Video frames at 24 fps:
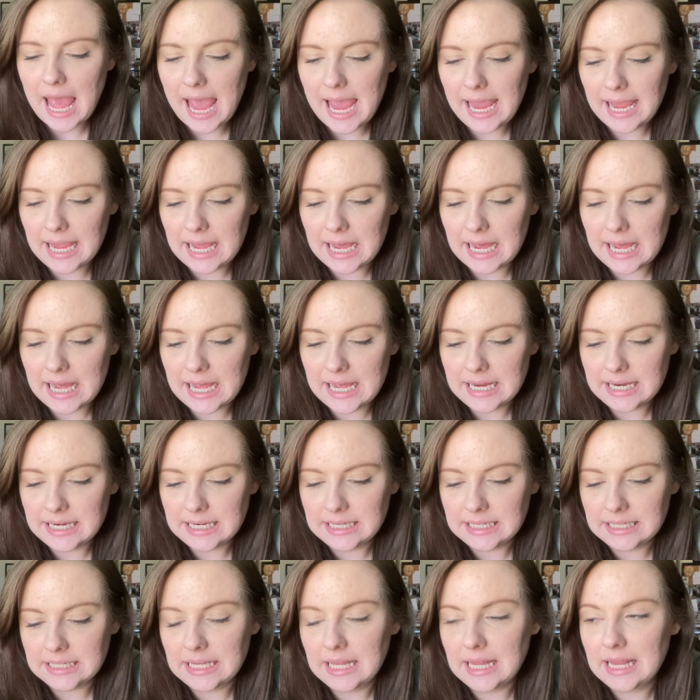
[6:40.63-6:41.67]

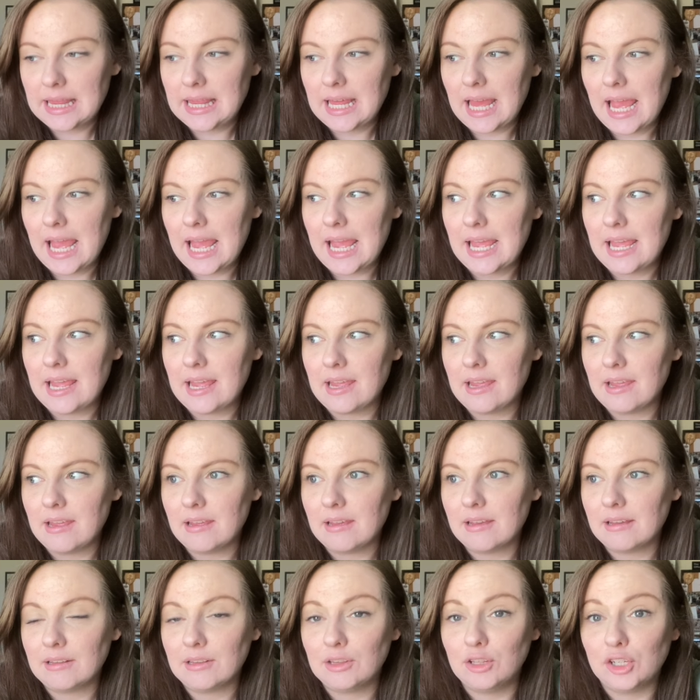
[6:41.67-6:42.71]
and they
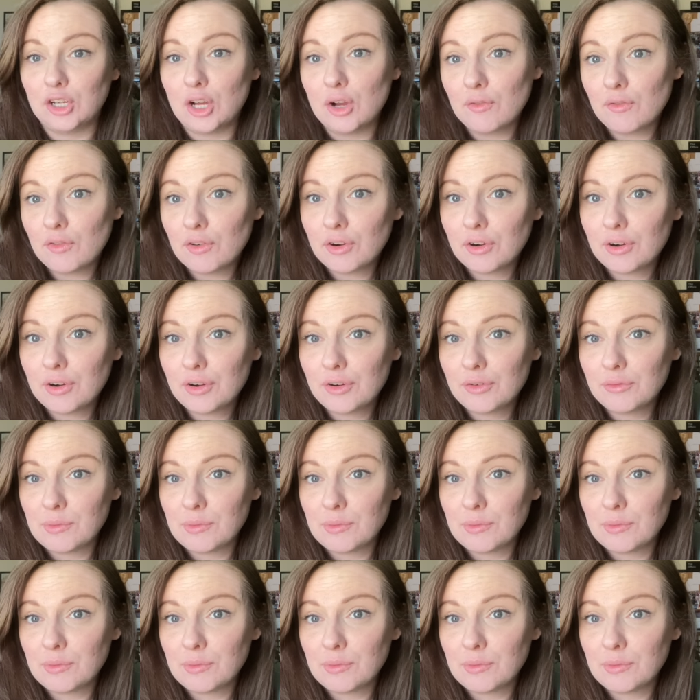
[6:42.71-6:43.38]
look over,